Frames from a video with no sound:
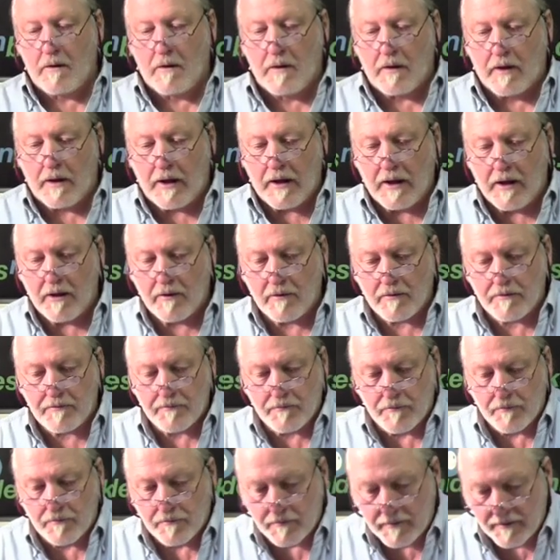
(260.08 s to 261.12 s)
Here
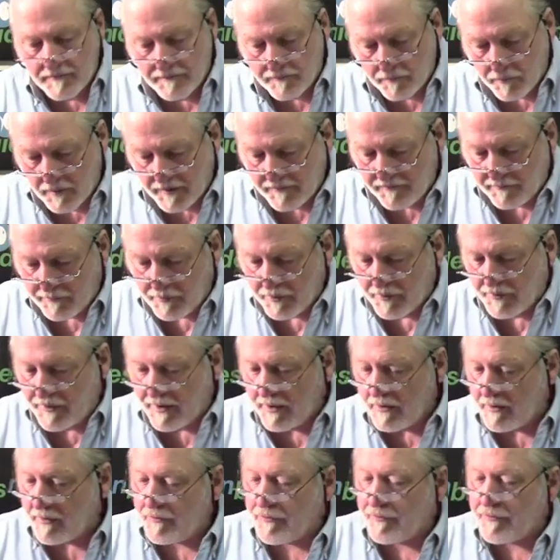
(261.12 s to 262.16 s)
we've put
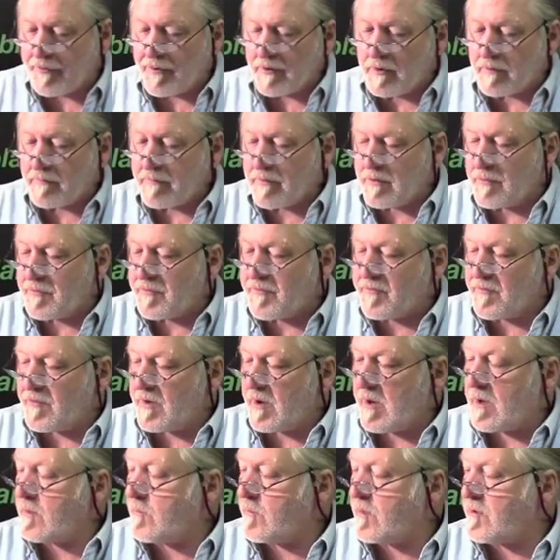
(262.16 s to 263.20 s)
in a trigger reel
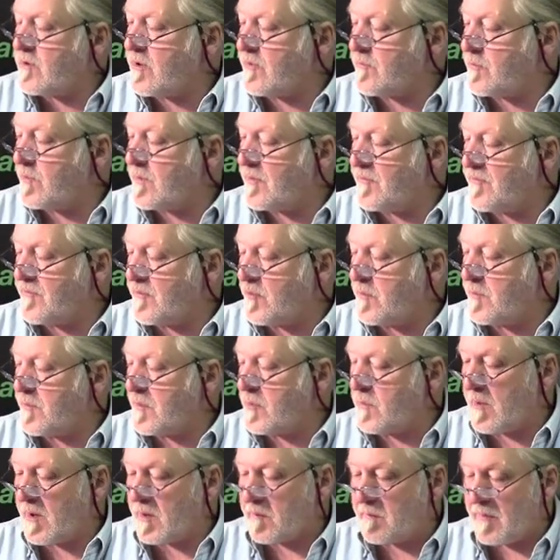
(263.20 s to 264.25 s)
seat and we just want to form a
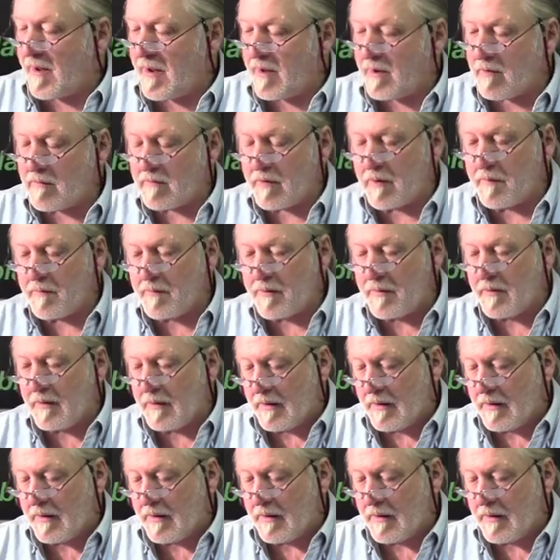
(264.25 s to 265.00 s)
quick back grip.